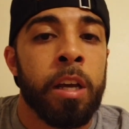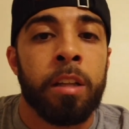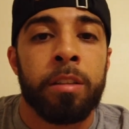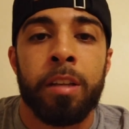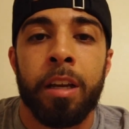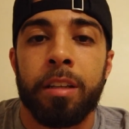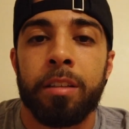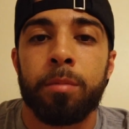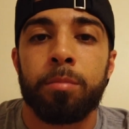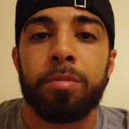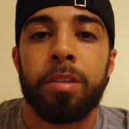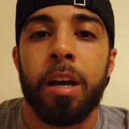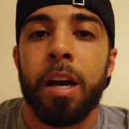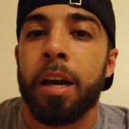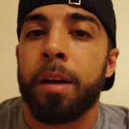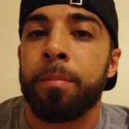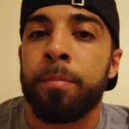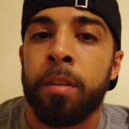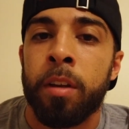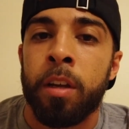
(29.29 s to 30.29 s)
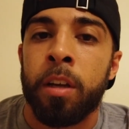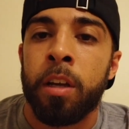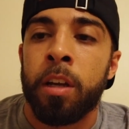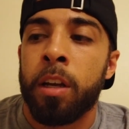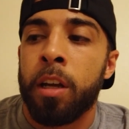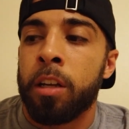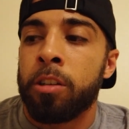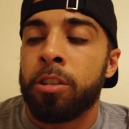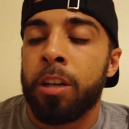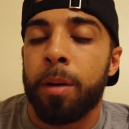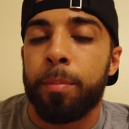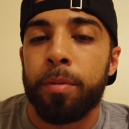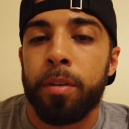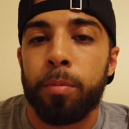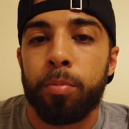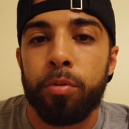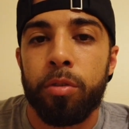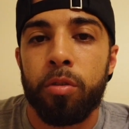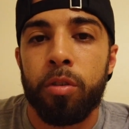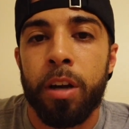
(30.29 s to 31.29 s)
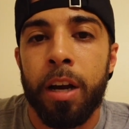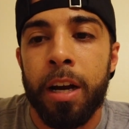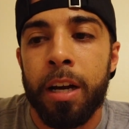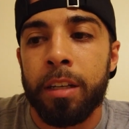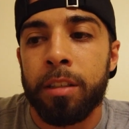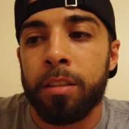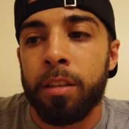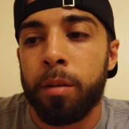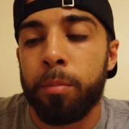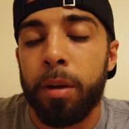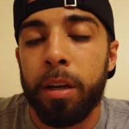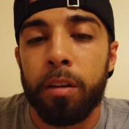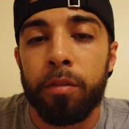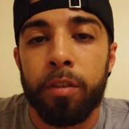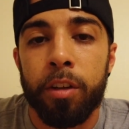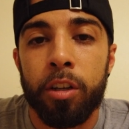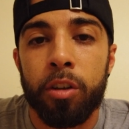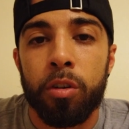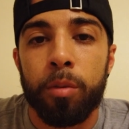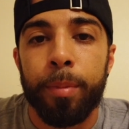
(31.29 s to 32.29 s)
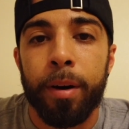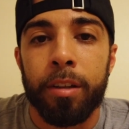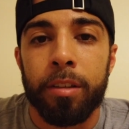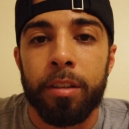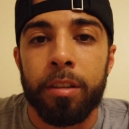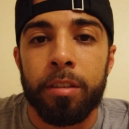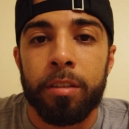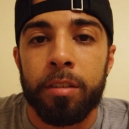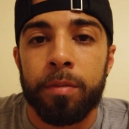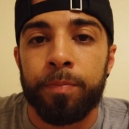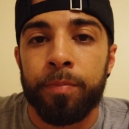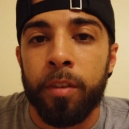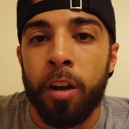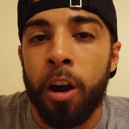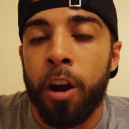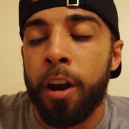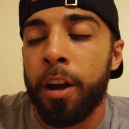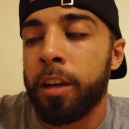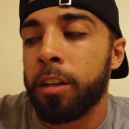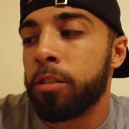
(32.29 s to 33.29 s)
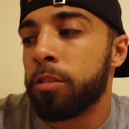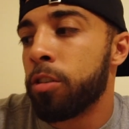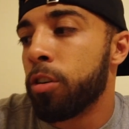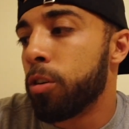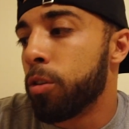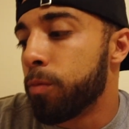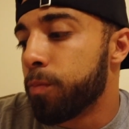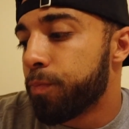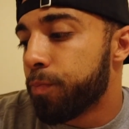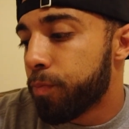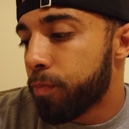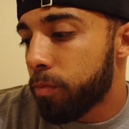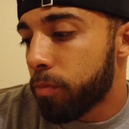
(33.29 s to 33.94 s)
take some time and chop it up with you guys and make a video about this. All right, so